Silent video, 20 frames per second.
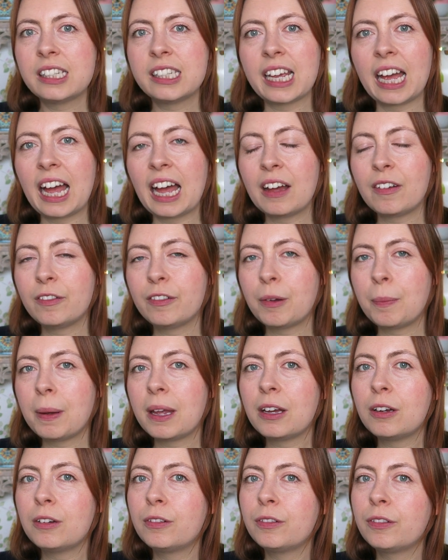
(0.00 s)
to have a
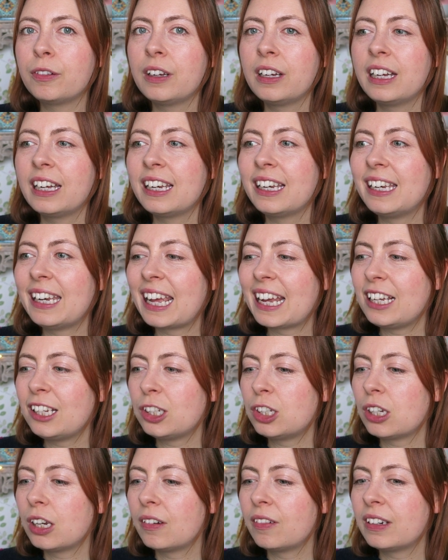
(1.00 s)
bit of
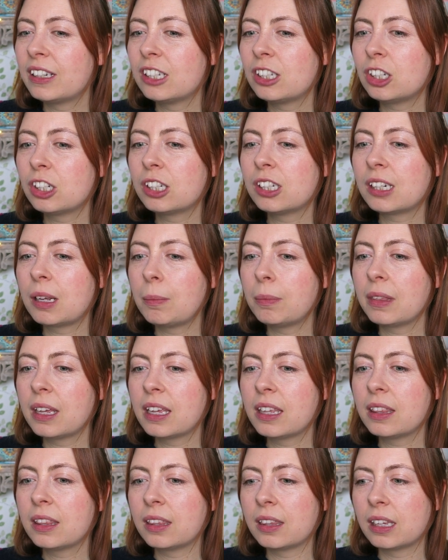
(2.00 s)
nature and just
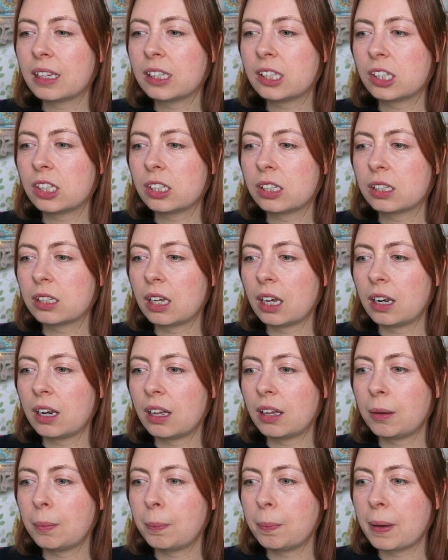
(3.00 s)
something that's
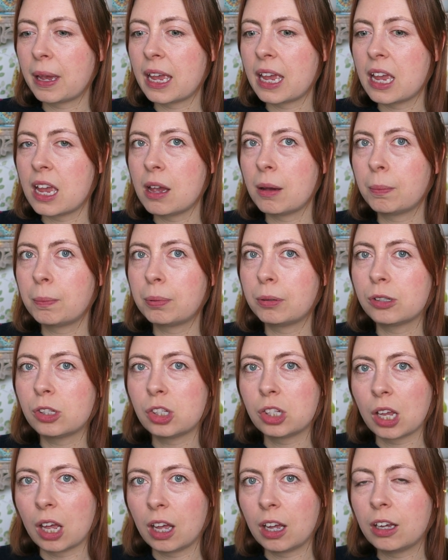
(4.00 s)
gonna be
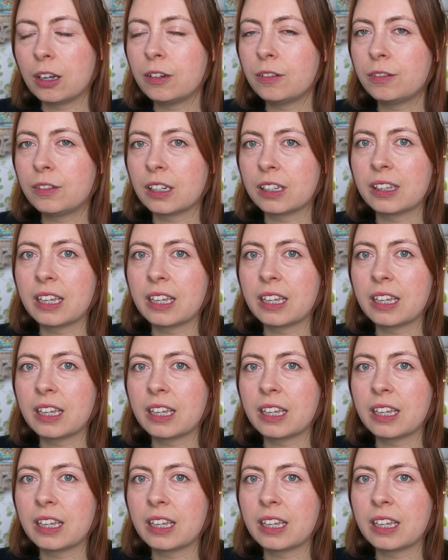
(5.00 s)
preserved.